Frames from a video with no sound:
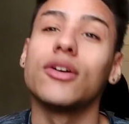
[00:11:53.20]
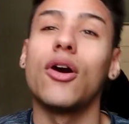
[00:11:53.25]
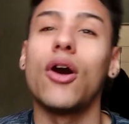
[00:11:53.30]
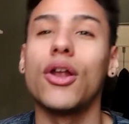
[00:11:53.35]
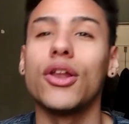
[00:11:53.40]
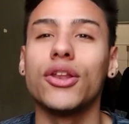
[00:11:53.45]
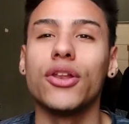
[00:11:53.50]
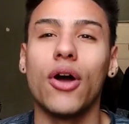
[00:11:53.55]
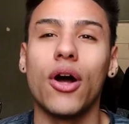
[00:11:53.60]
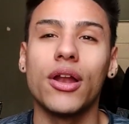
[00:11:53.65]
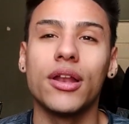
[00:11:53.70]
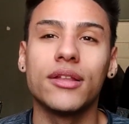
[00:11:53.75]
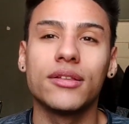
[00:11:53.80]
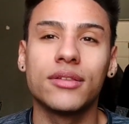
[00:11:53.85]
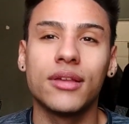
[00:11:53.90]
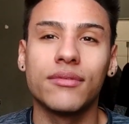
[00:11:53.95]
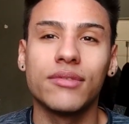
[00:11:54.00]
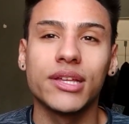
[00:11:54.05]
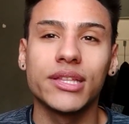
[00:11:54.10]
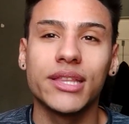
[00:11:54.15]
on and
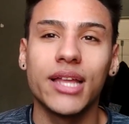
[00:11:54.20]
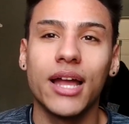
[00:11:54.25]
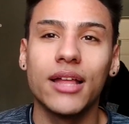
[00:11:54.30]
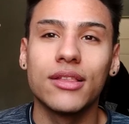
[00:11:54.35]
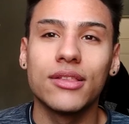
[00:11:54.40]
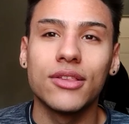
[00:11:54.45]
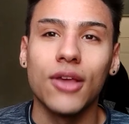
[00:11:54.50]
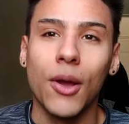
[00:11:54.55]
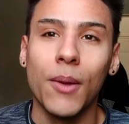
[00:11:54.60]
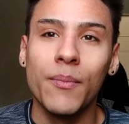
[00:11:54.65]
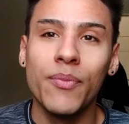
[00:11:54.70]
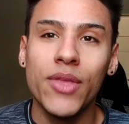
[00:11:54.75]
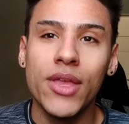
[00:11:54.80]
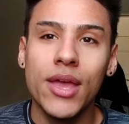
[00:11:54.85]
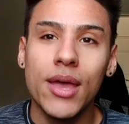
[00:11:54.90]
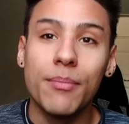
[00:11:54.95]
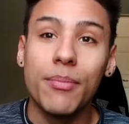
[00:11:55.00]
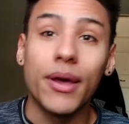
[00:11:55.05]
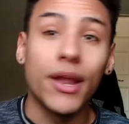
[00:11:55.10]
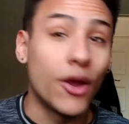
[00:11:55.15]
stuff like that. So,
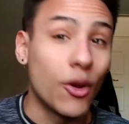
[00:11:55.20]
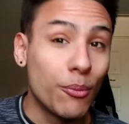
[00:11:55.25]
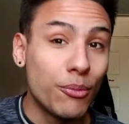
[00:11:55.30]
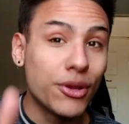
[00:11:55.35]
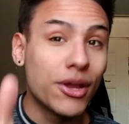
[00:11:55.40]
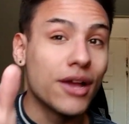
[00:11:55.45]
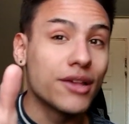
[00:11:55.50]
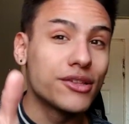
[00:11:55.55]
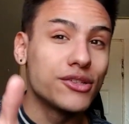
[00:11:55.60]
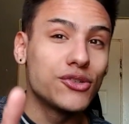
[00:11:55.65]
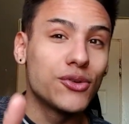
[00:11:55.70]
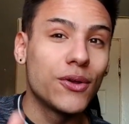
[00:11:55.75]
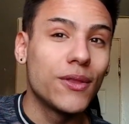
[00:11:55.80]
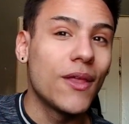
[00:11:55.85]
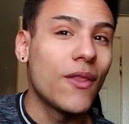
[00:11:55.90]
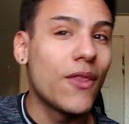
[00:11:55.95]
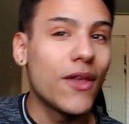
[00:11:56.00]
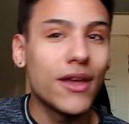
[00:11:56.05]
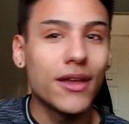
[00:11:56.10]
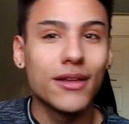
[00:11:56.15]
but I hope you guys enjoy
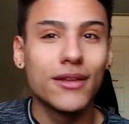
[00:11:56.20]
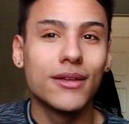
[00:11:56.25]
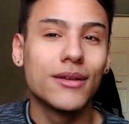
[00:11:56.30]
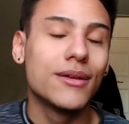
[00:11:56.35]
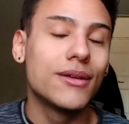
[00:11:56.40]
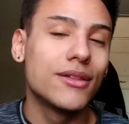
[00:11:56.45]
that thing.